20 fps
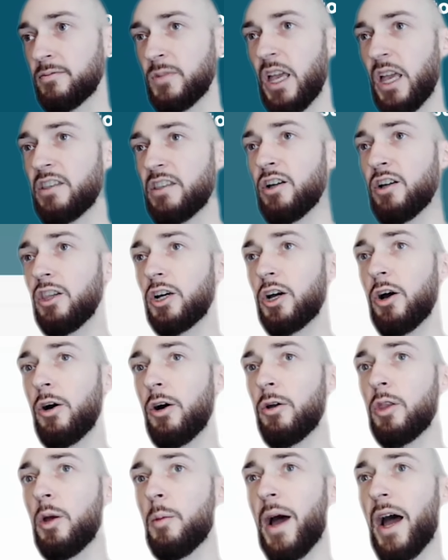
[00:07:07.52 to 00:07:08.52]
It's all a
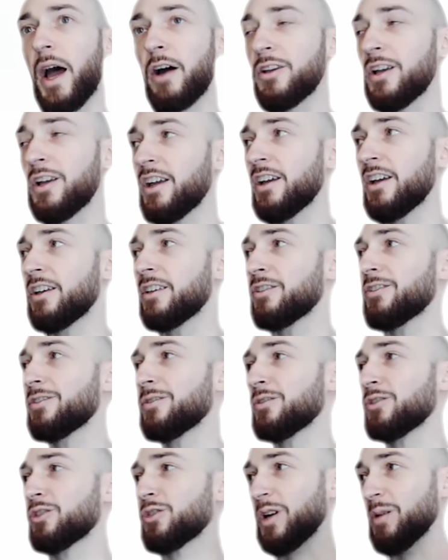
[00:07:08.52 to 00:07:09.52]
goal about
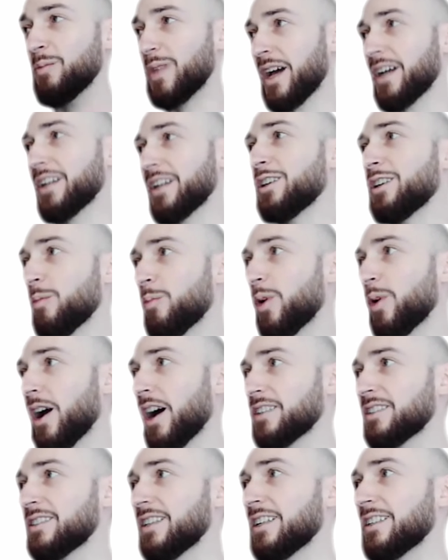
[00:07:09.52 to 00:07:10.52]
streamlining the
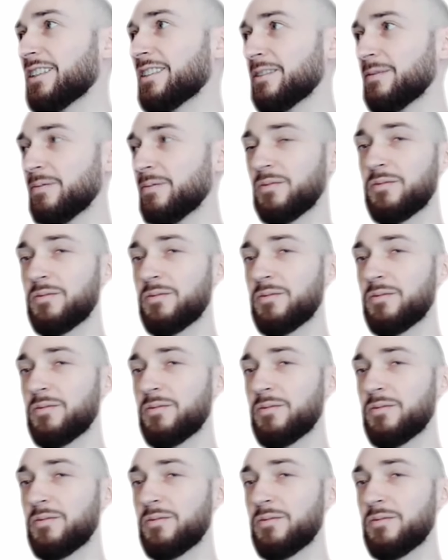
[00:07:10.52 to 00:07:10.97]
process,